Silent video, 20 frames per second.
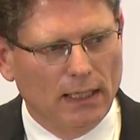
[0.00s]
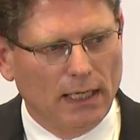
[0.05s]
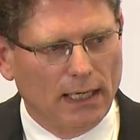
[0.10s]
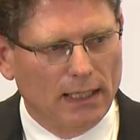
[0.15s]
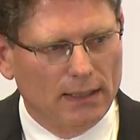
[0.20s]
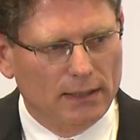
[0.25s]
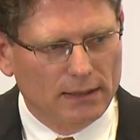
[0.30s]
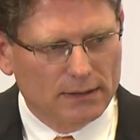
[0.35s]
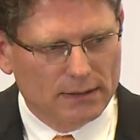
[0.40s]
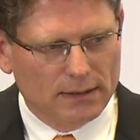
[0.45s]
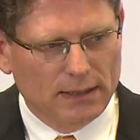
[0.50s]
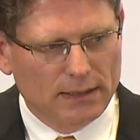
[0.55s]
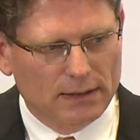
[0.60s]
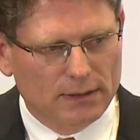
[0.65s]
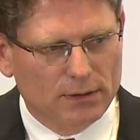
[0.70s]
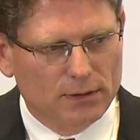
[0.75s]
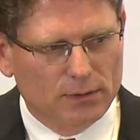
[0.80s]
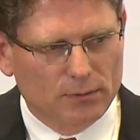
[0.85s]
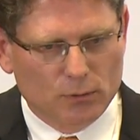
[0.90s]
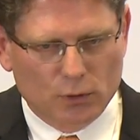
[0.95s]
and this
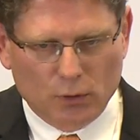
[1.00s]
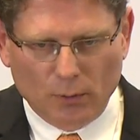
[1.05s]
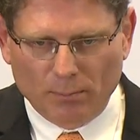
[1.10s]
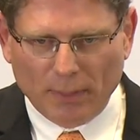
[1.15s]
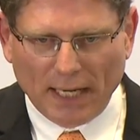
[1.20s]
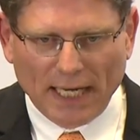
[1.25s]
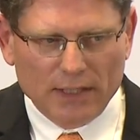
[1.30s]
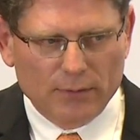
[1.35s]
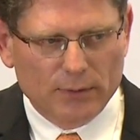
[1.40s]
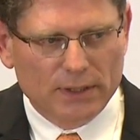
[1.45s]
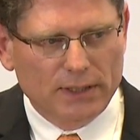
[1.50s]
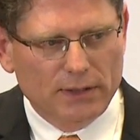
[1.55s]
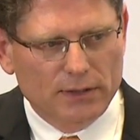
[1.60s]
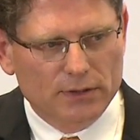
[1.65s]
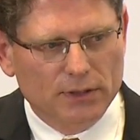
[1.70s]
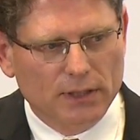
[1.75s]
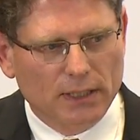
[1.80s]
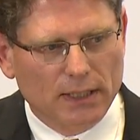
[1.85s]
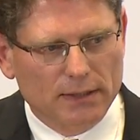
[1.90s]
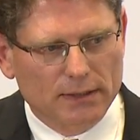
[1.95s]
leads, combined with
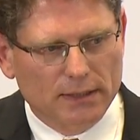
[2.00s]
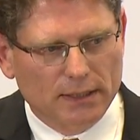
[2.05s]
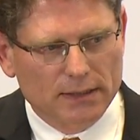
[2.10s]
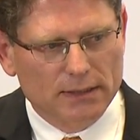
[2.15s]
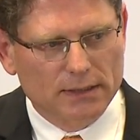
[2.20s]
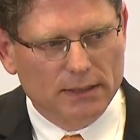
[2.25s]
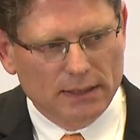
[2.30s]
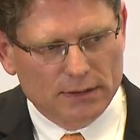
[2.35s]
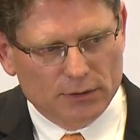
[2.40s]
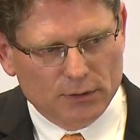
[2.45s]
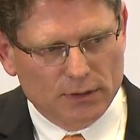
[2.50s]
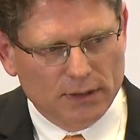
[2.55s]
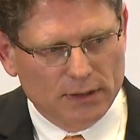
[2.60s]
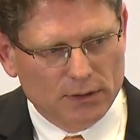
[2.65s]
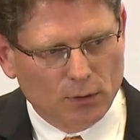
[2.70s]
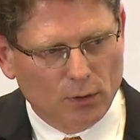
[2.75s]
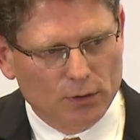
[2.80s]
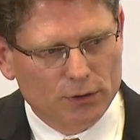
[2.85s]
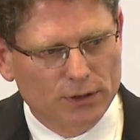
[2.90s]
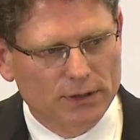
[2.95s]
idiosyncratic risk, leads to the
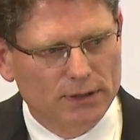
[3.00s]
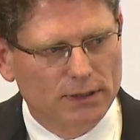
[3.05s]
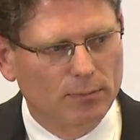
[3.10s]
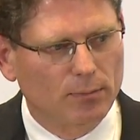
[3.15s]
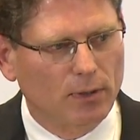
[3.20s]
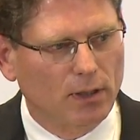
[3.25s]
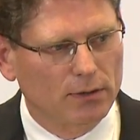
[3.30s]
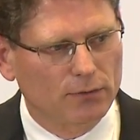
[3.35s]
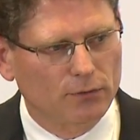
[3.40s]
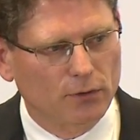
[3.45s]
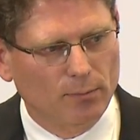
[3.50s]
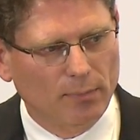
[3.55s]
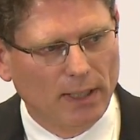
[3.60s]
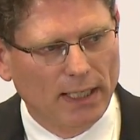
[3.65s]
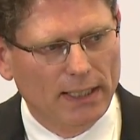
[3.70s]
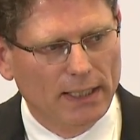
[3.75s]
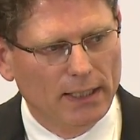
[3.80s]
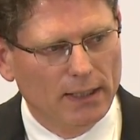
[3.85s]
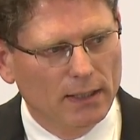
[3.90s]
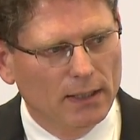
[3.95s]
endogenous demand for
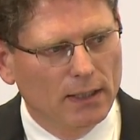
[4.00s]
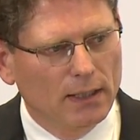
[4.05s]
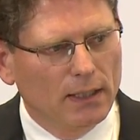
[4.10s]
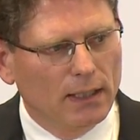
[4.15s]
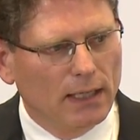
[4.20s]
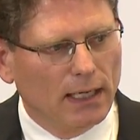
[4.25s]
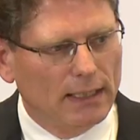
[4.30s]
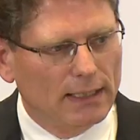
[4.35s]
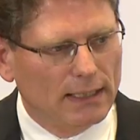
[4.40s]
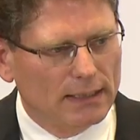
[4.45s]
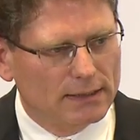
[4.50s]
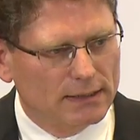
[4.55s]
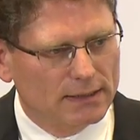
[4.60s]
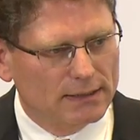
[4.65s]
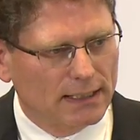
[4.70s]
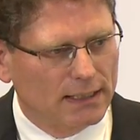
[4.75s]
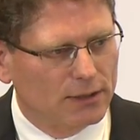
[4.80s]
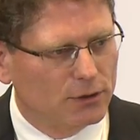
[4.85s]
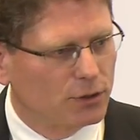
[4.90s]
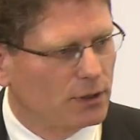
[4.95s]
money, and that's
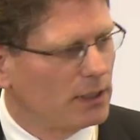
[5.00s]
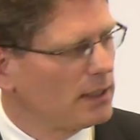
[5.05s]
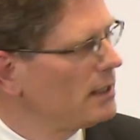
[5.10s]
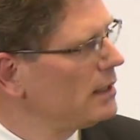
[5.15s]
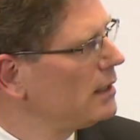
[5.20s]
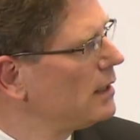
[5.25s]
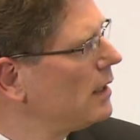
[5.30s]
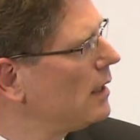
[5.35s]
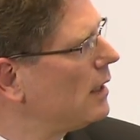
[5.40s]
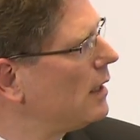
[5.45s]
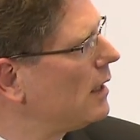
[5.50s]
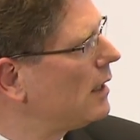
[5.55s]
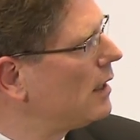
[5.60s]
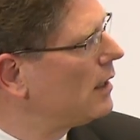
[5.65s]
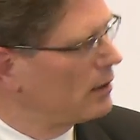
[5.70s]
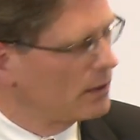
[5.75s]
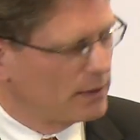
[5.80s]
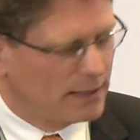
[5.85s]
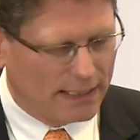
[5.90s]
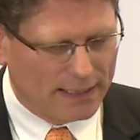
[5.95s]
essentially
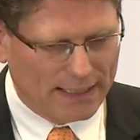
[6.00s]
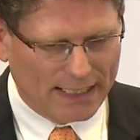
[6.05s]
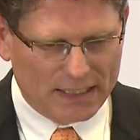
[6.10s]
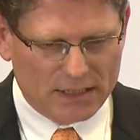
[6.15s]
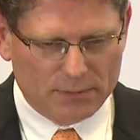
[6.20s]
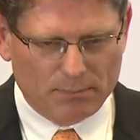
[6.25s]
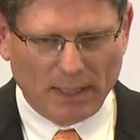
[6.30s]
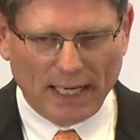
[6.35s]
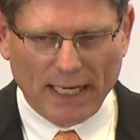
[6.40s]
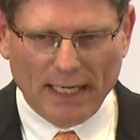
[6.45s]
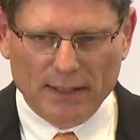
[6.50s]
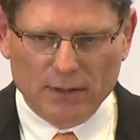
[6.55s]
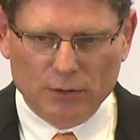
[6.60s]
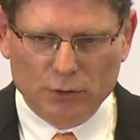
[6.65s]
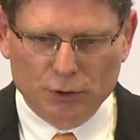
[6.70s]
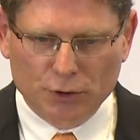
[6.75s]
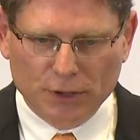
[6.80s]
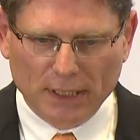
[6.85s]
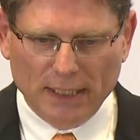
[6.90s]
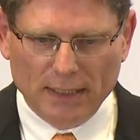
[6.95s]
uh, can expand
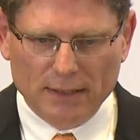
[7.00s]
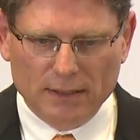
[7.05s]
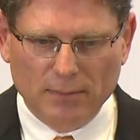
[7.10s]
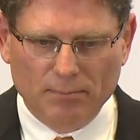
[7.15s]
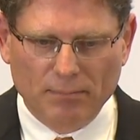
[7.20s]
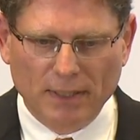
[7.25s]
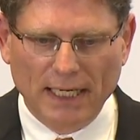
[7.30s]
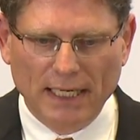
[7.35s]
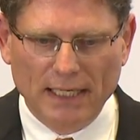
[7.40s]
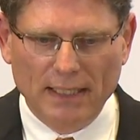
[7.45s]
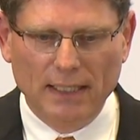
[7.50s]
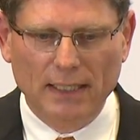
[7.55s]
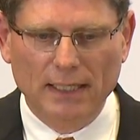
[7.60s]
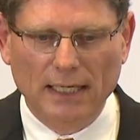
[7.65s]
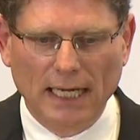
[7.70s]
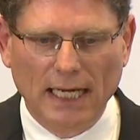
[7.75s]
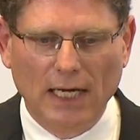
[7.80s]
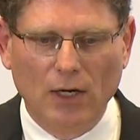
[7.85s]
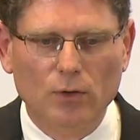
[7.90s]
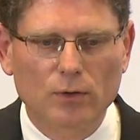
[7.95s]
and shrink depending
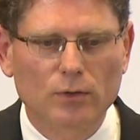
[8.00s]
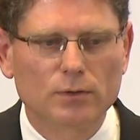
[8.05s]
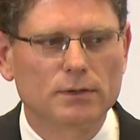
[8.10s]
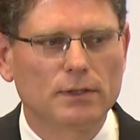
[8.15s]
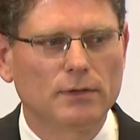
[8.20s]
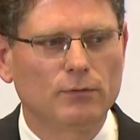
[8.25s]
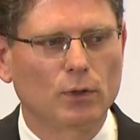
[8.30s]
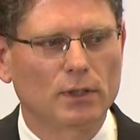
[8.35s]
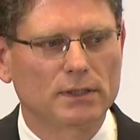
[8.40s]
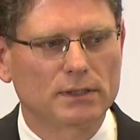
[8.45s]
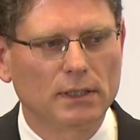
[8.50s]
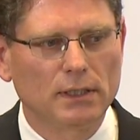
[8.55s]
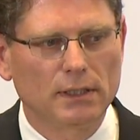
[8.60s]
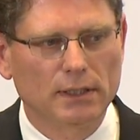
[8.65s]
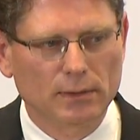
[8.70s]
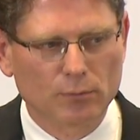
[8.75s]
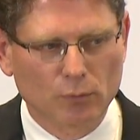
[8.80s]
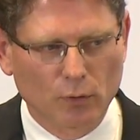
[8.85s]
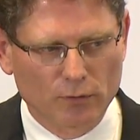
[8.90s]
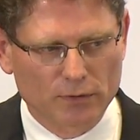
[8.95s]
how the
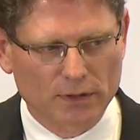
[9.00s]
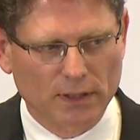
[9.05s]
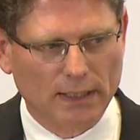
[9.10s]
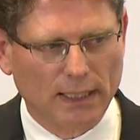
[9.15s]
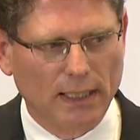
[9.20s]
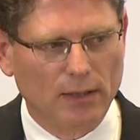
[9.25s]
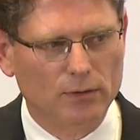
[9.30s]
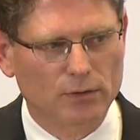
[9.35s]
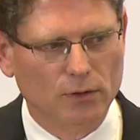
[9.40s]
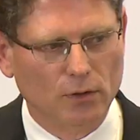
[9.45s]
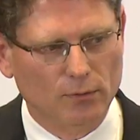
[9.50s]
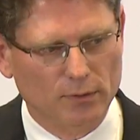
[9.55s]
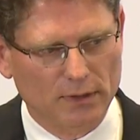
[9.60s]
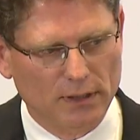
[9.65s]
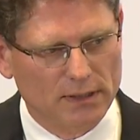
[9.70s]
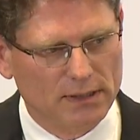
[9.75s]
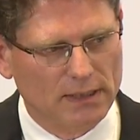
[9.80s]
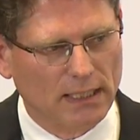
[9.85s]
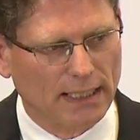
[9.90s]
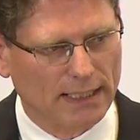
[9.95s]
volatility moves around over
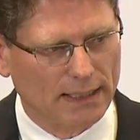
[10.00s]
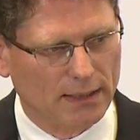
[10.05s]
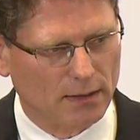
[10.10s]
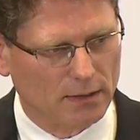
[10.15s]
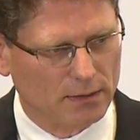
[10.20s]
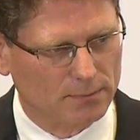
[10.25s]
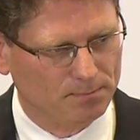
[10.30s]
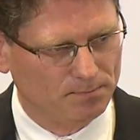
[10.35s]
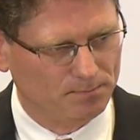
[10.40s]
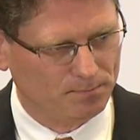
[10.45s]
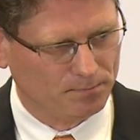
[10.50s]
the cycle.